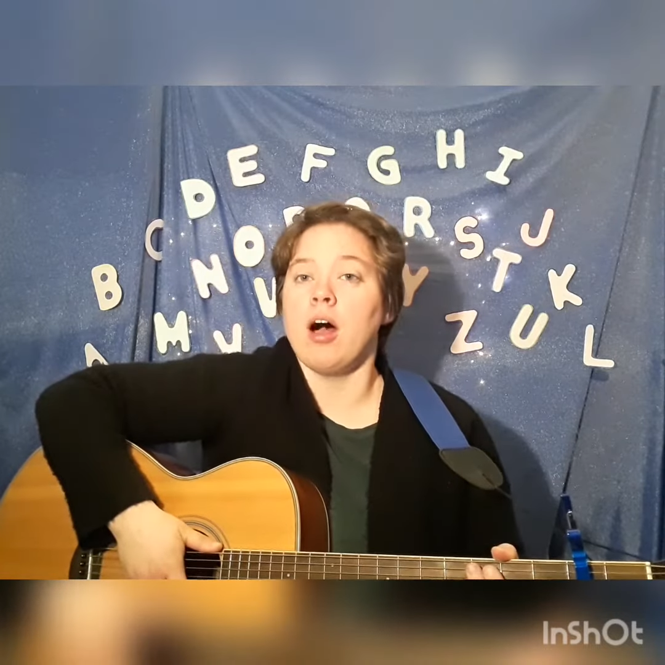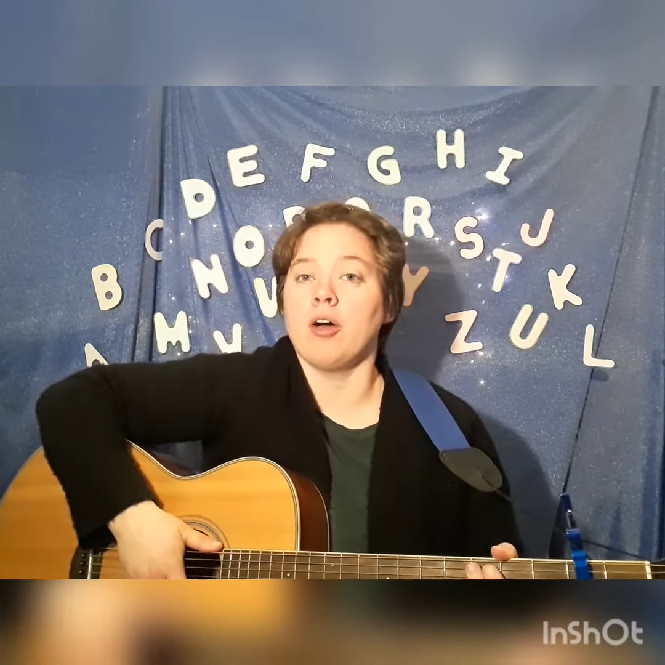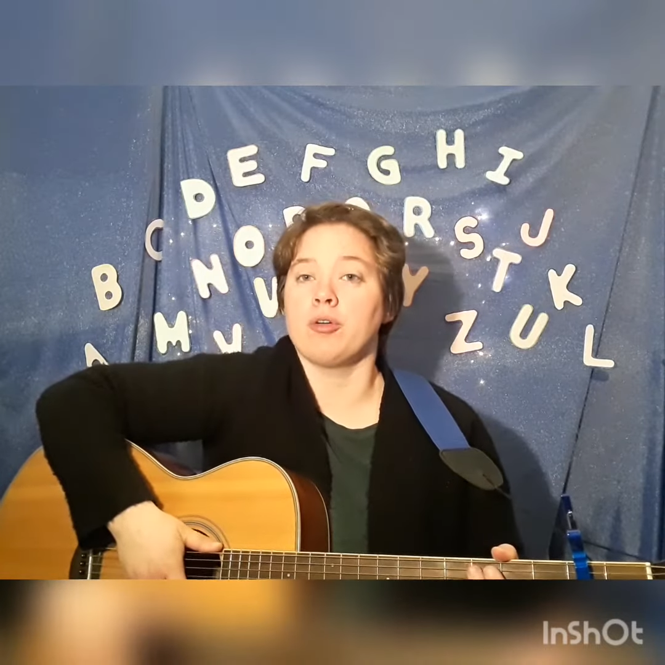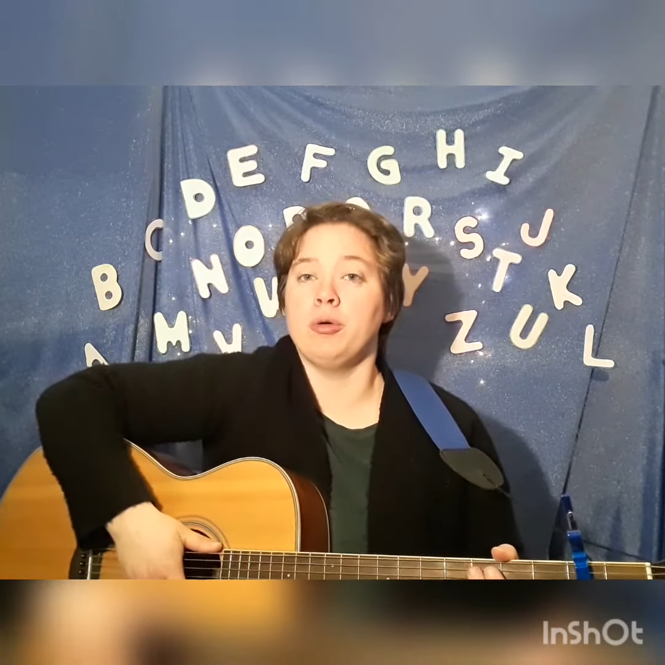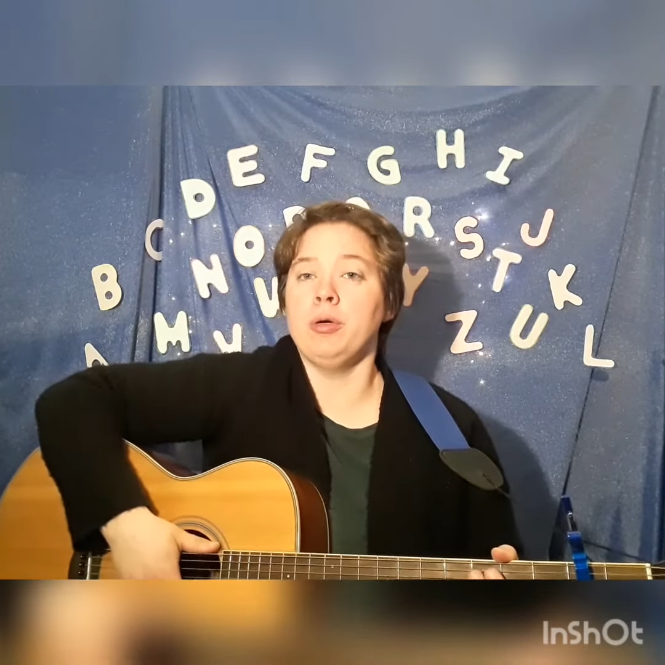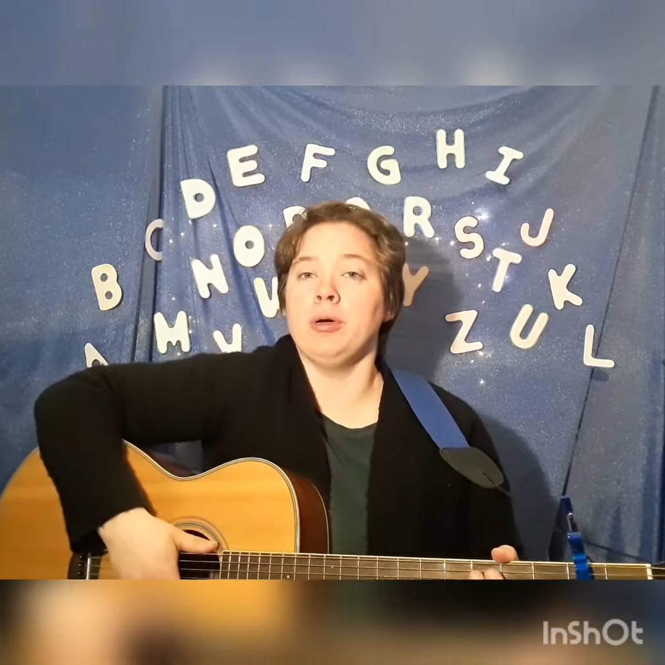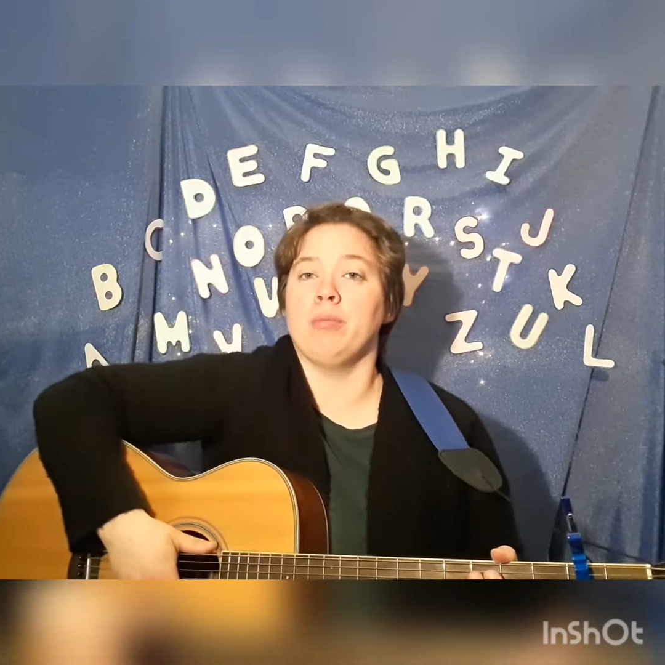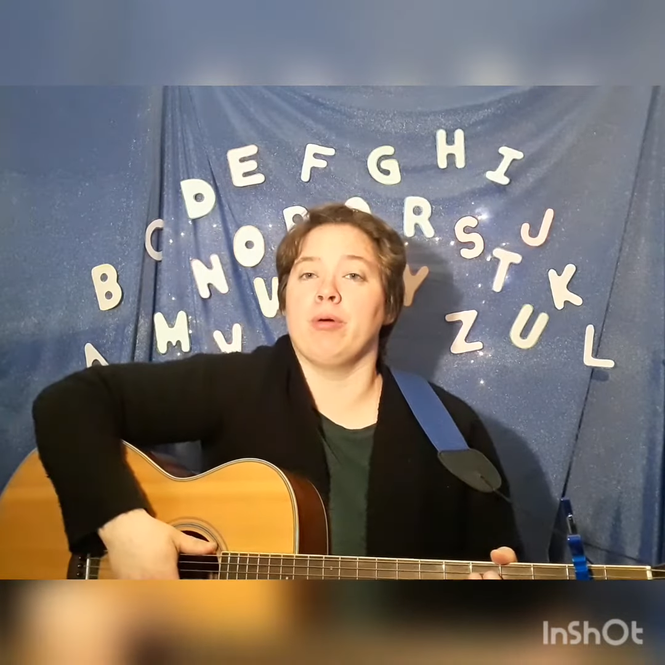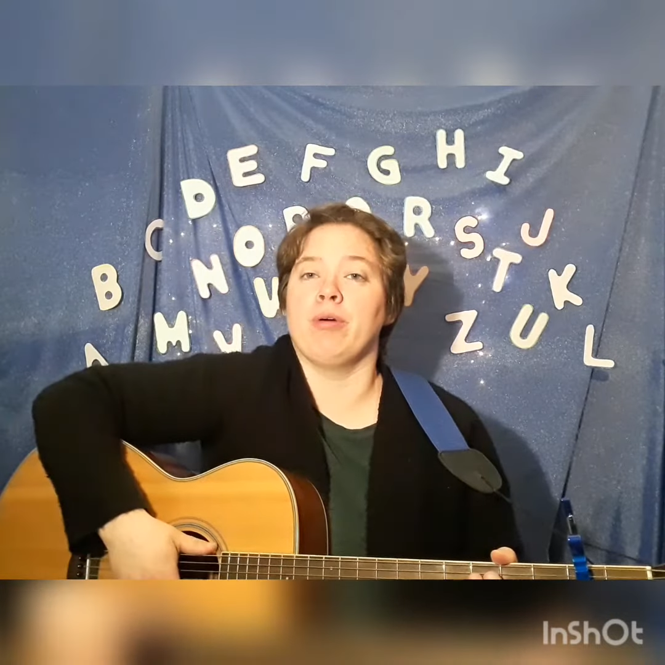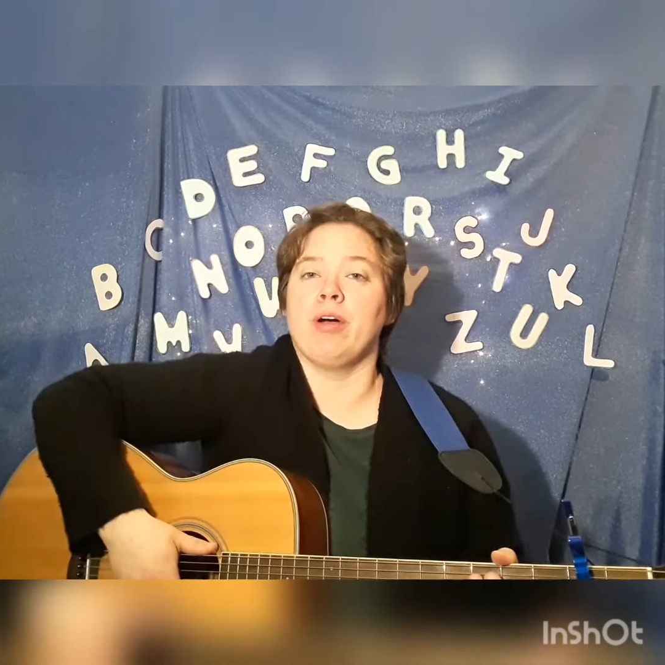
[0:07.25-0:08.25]
A
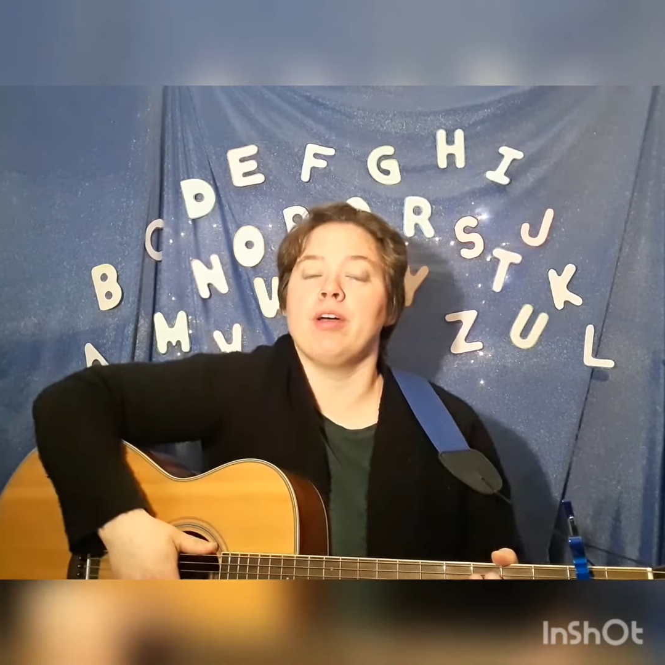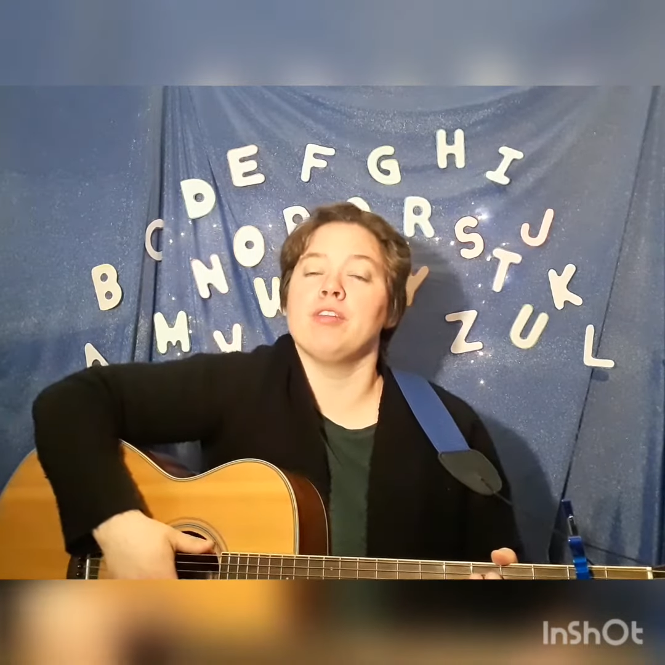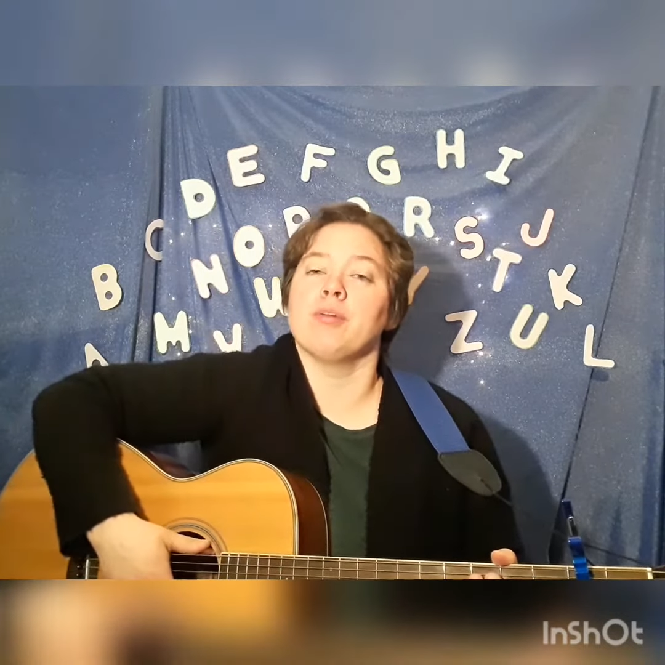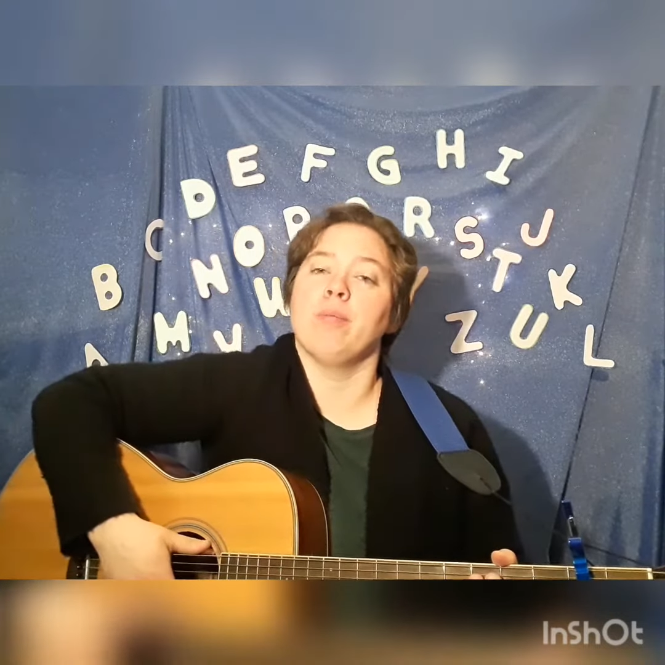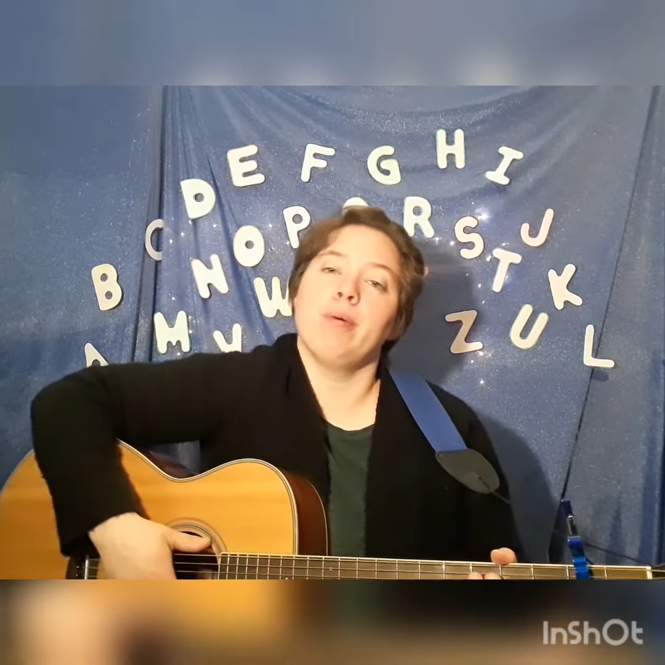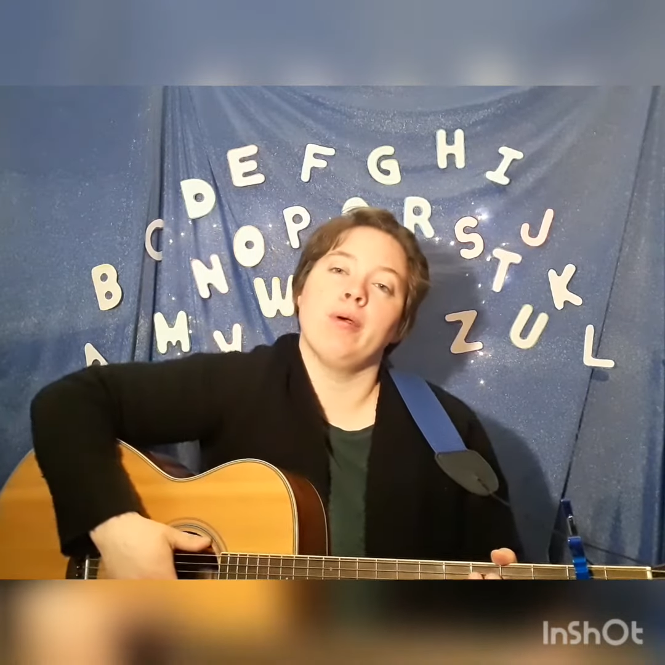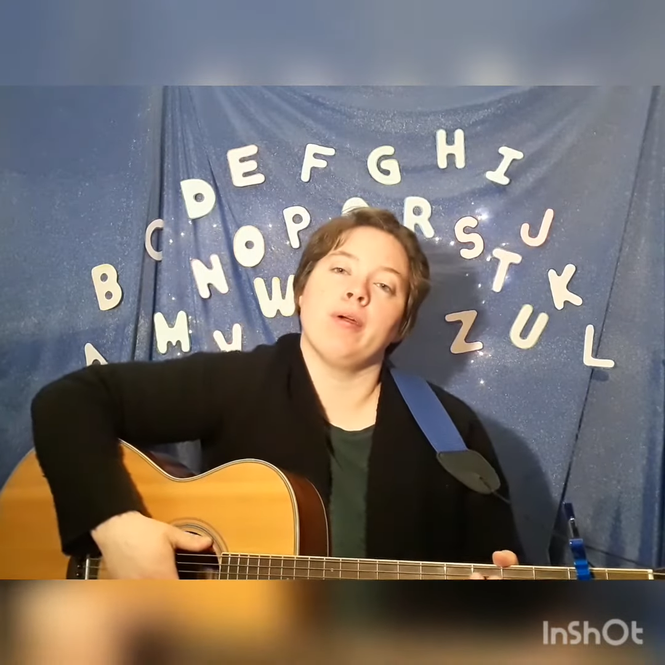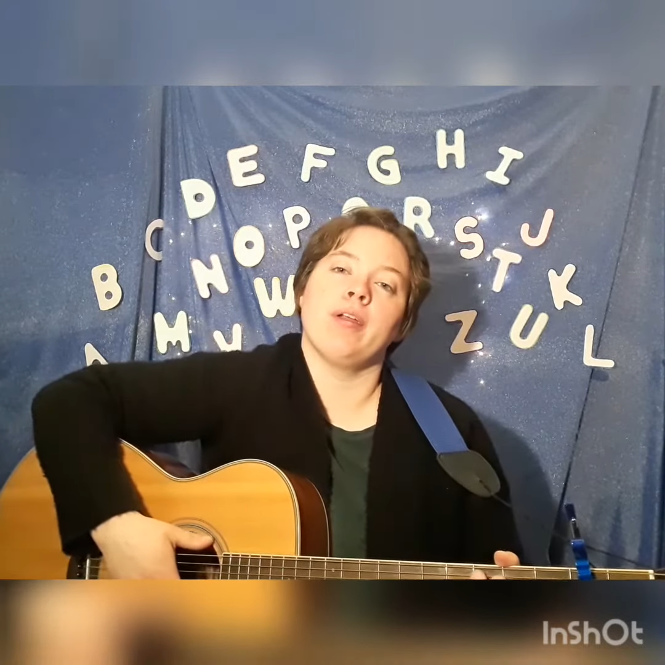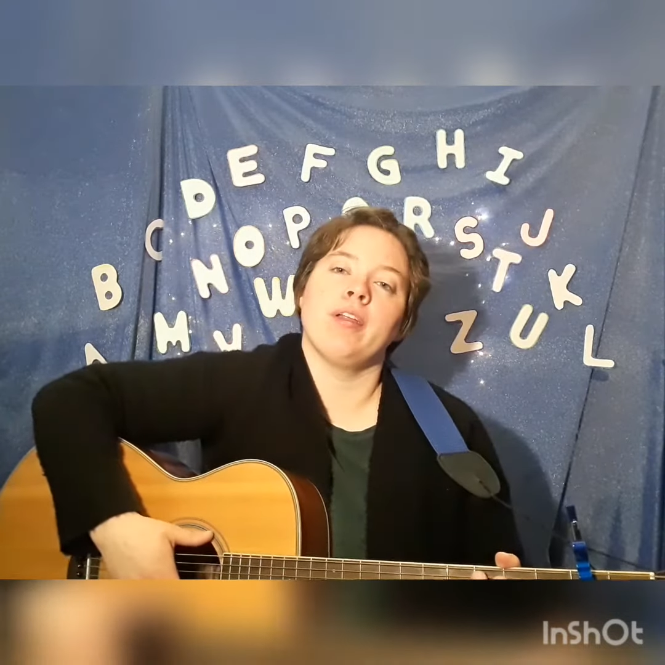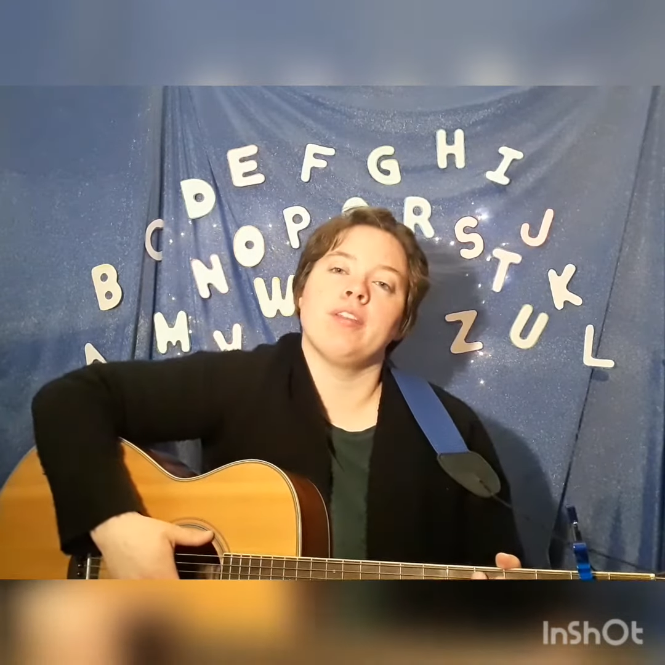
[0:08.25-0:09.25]
kookaburra is a
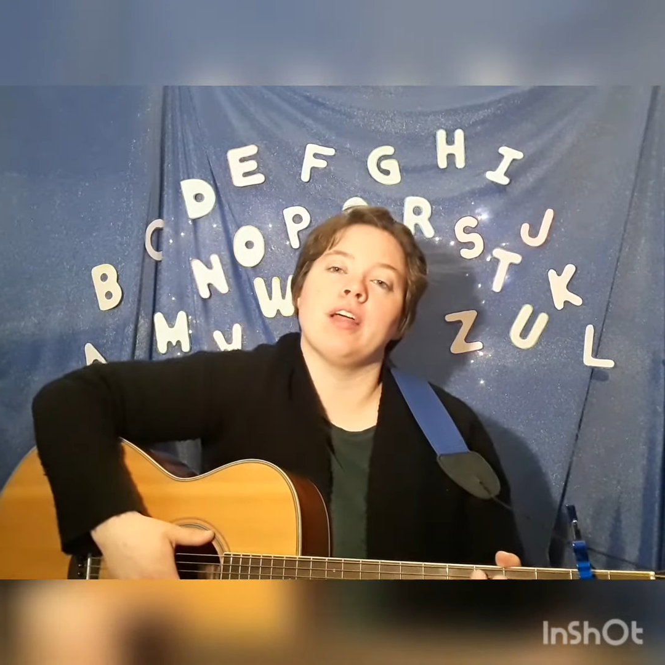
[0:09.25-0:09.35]
bird